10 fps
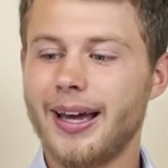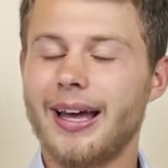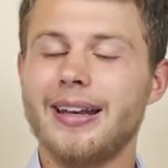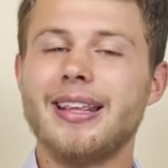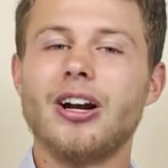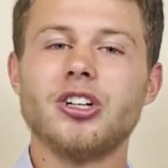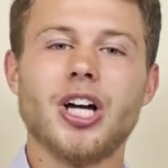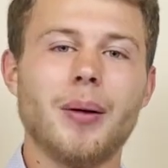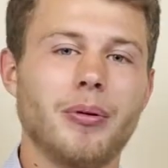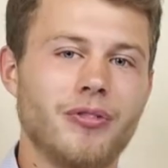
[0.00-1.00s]
And then on
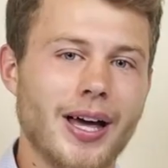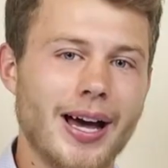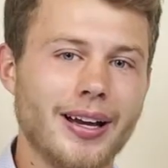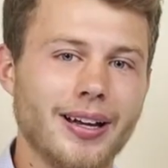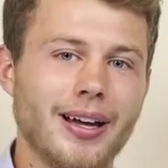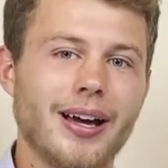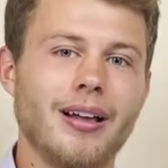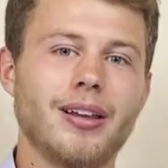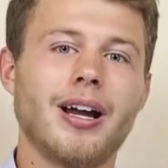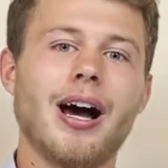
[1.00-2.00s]
top of that, Ellen